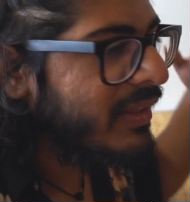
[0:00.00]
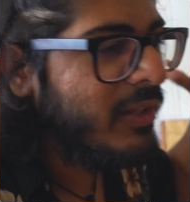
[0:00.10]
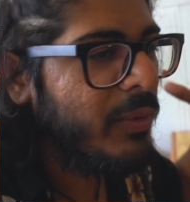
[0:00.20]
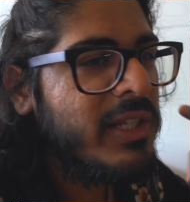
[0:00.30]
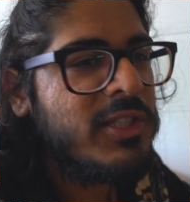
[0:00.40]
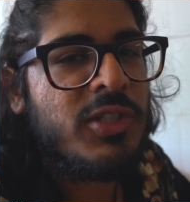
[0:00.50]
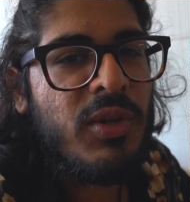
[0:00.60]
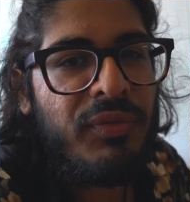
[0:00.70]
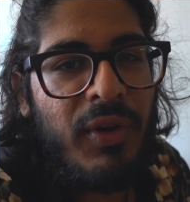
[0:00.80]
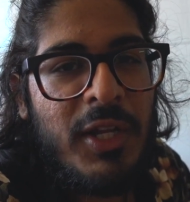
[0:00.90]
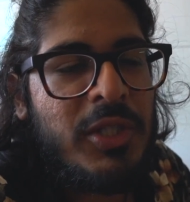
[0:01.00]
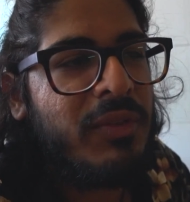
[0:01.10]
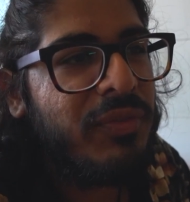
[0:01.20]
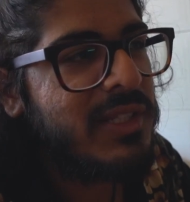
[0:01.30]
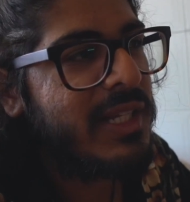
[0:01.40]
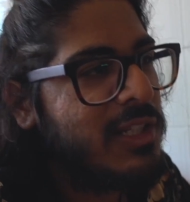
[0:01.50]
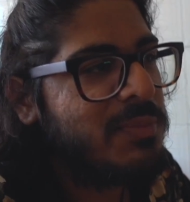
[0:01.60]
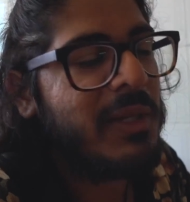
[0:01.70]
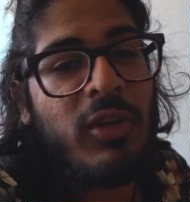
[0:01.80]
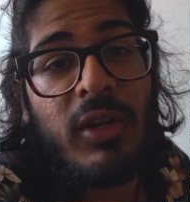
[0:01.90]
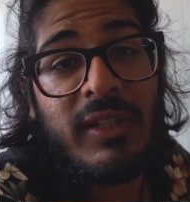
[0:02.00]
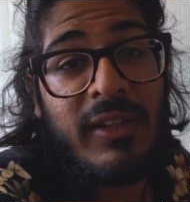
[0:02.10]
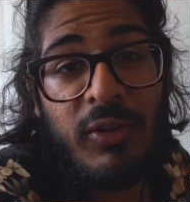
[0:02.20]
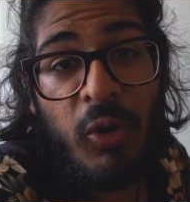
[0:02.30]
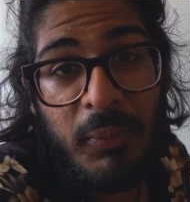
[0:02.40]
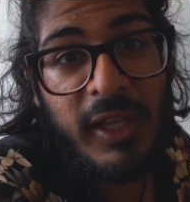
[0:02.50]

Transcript: the ingredients are so fresh and it feels like it's been cooked in your home